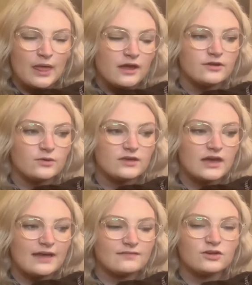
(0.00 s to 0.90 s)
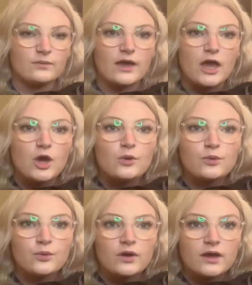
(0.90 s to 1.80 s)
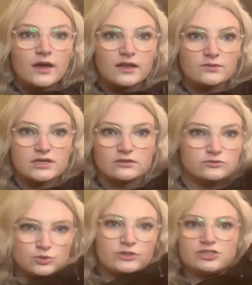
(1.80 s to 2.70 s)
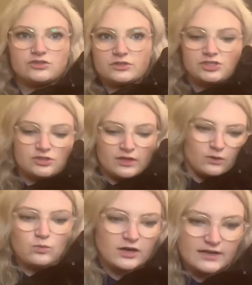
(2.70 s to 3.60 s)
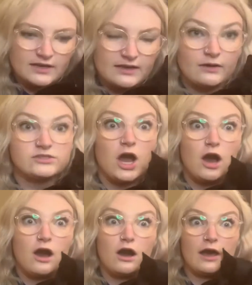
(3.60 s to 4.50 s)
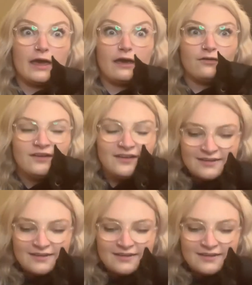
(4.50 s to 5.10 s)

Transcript: no, he, I literally went, and he was like twitching, twitching, like walking again. I was like, oh